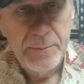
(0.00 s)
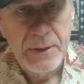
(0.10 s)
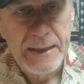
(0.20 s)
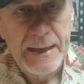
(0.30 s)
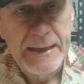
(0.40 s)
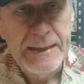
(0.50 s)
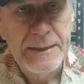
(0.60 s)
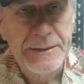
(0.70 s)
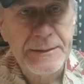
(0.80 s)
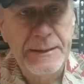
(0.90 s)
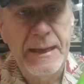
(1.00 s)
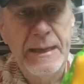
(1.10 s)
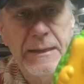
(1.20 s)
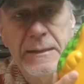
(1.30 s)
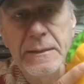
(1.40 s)
but I need to
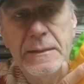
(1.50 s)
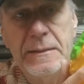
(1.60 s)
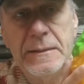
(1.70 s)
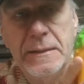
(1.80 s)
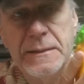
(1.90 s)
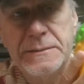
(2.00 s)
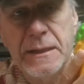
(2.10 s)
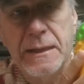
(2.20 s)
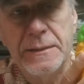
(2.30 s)
take this